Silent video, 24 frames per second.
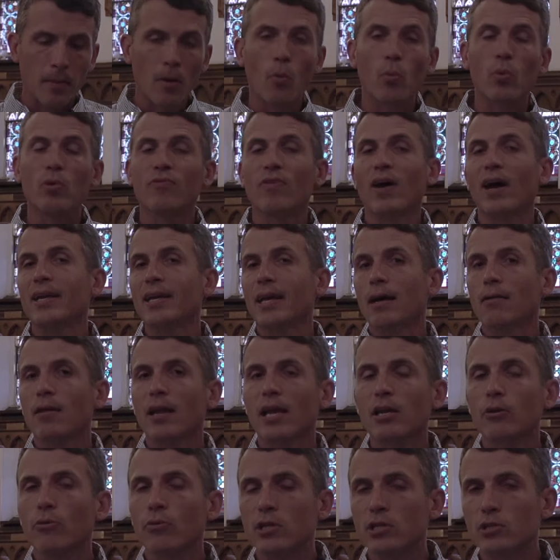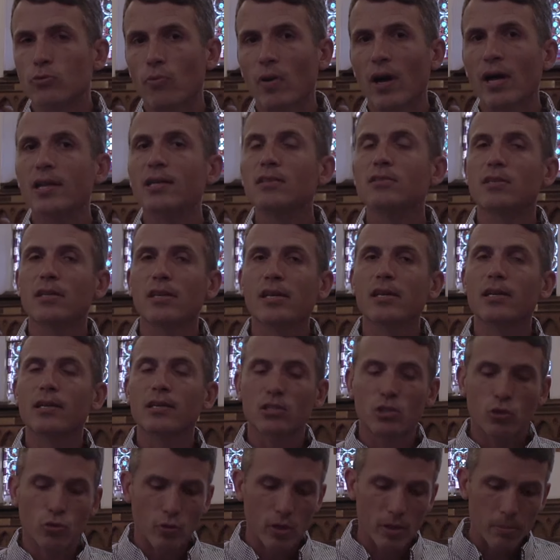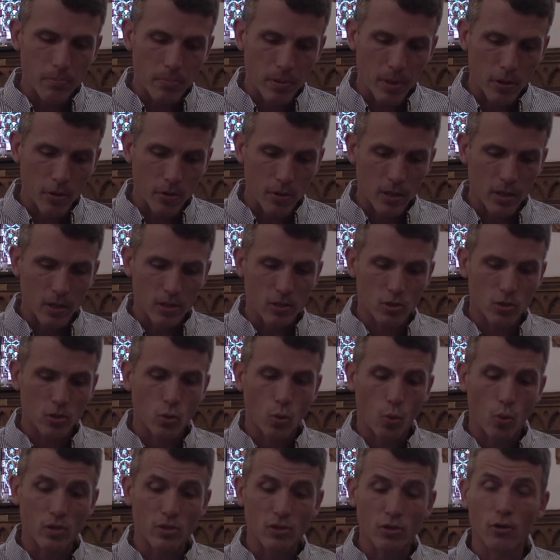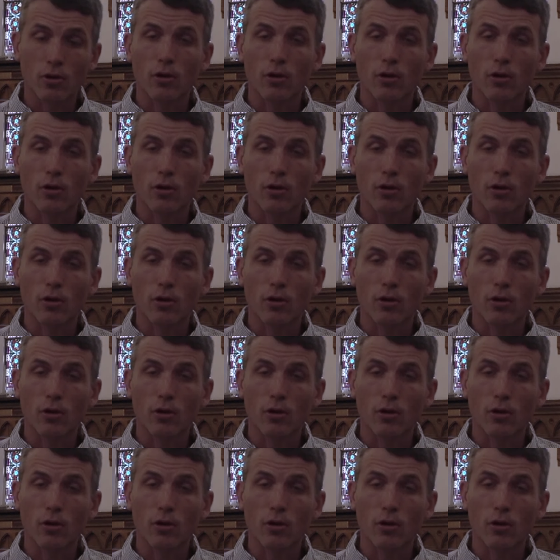We find out later in his writings that he had an extreme bitterness towards the